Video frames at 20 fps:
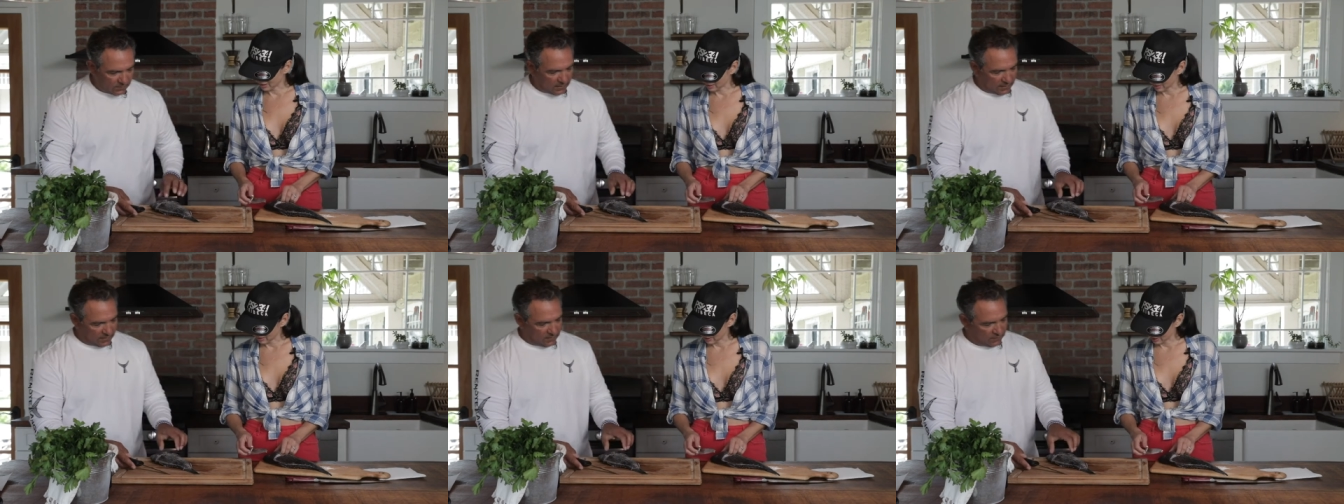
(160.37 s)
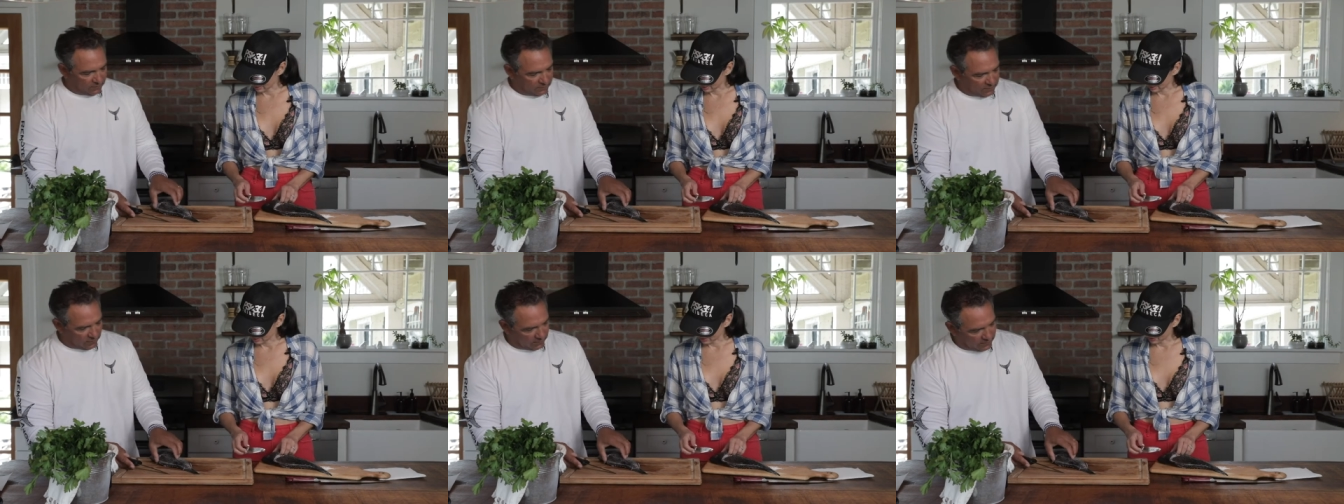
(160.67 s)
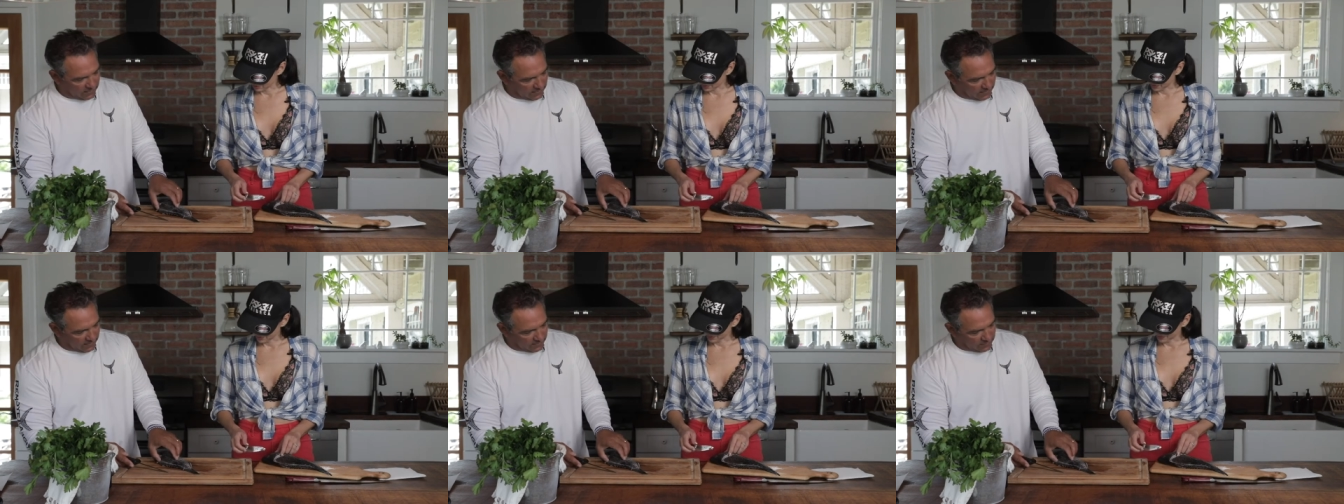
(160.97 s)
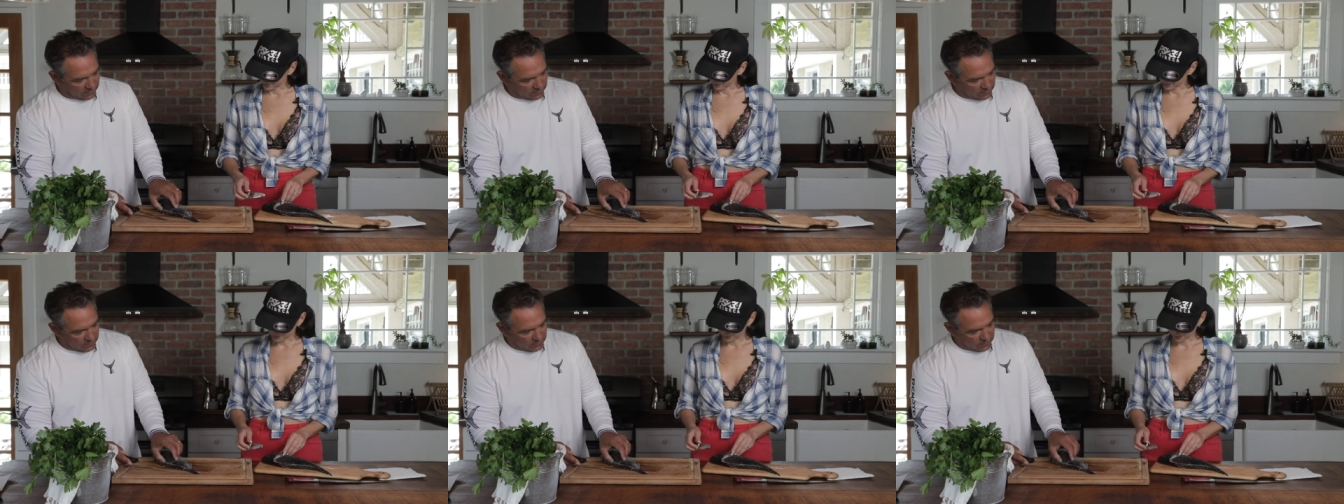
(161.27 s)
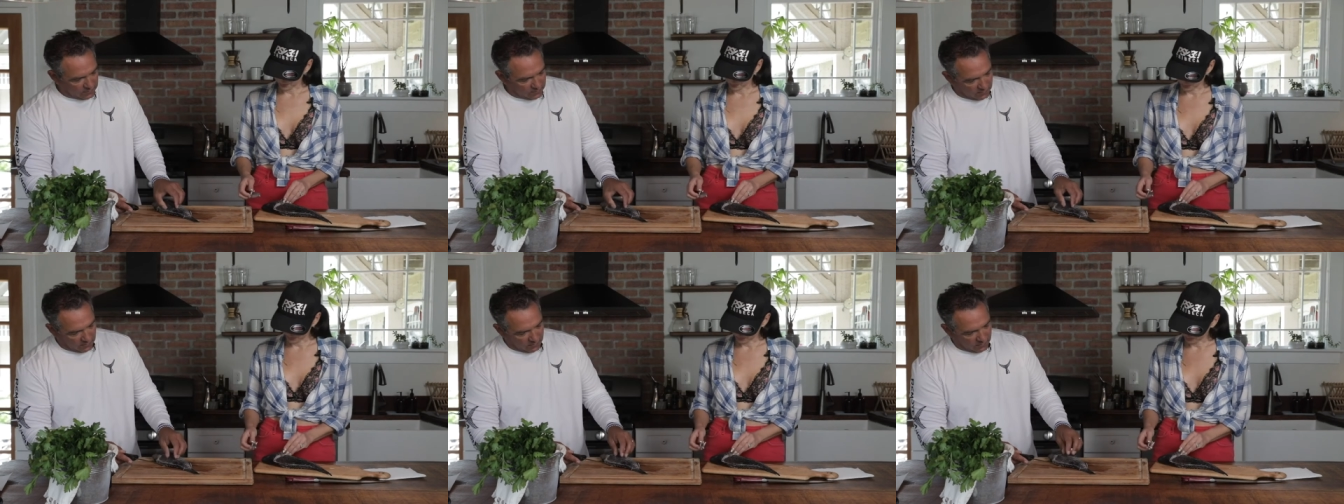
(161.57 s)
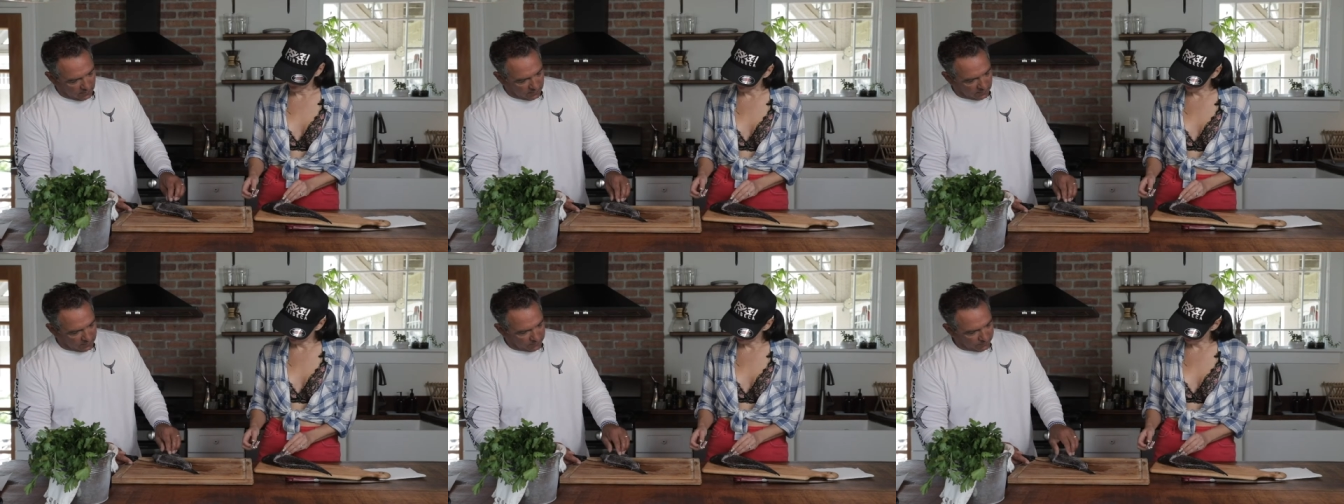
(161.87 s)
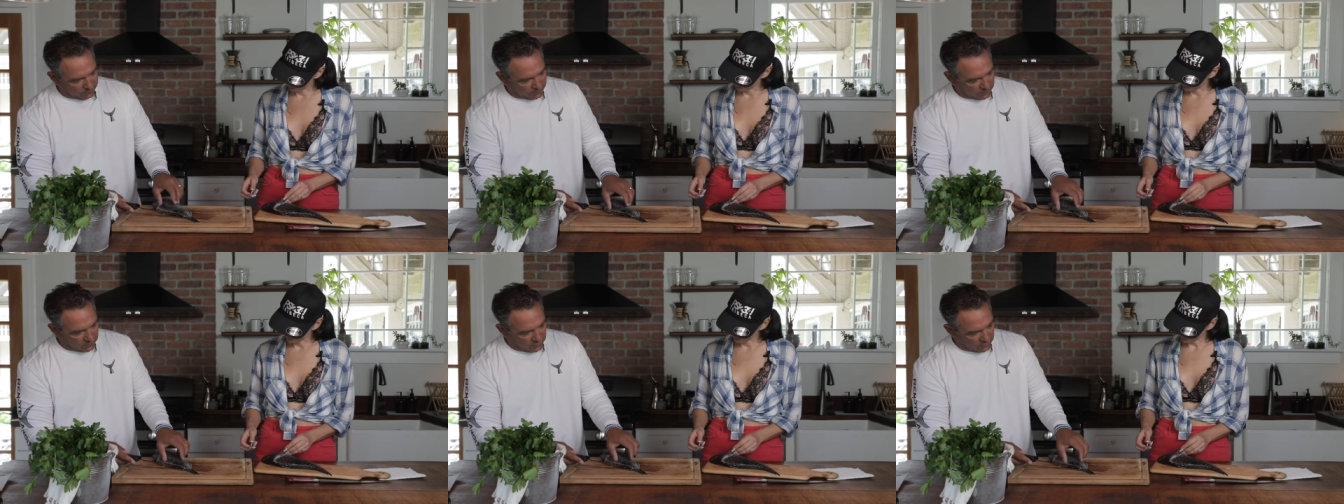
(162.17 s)
that you've done that,
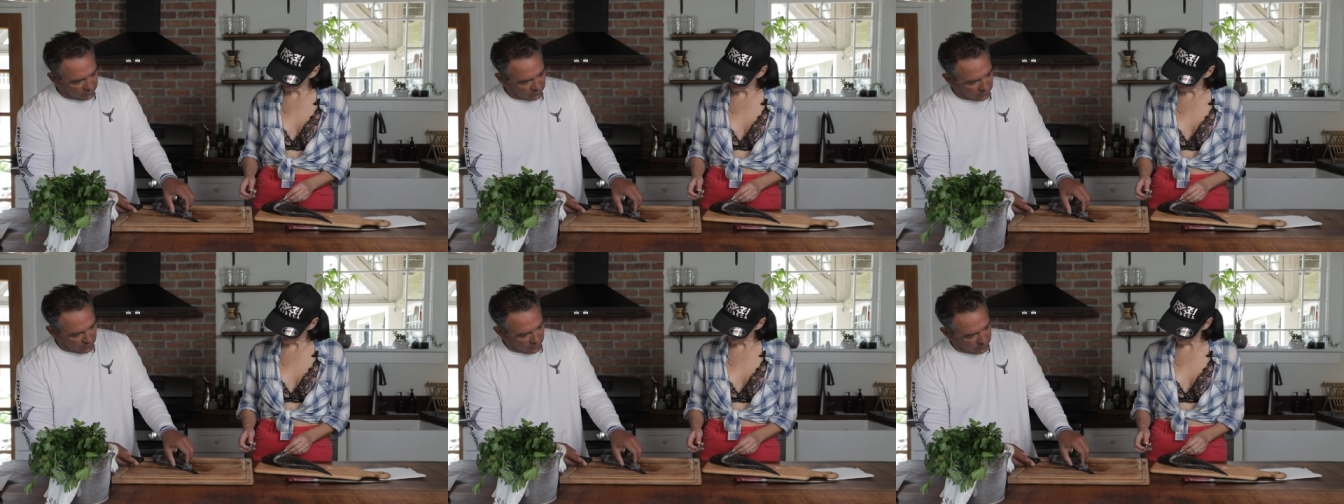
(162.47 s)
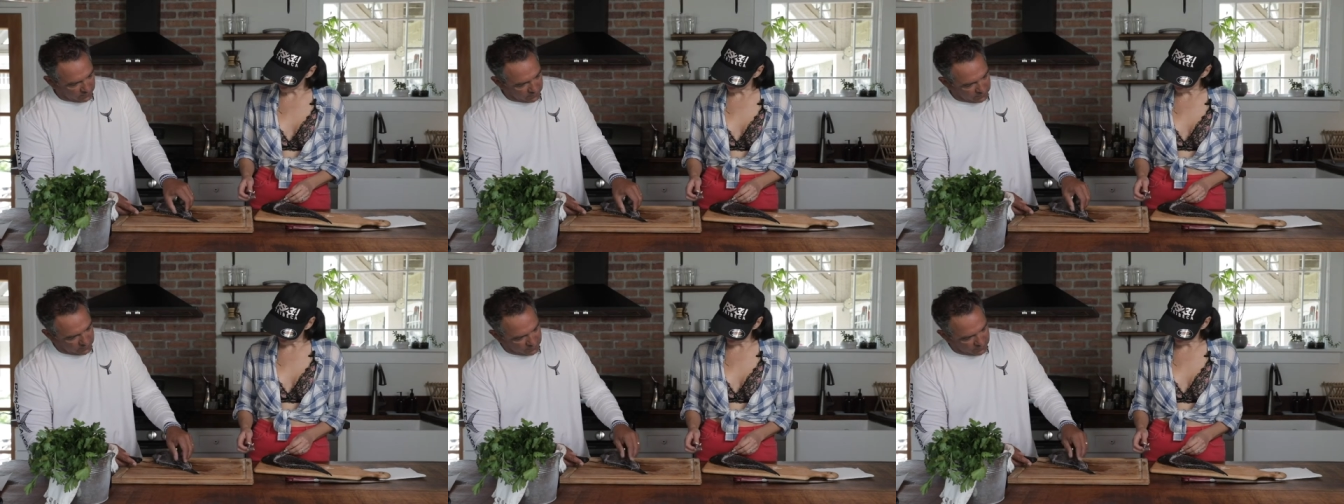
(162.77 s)
you're going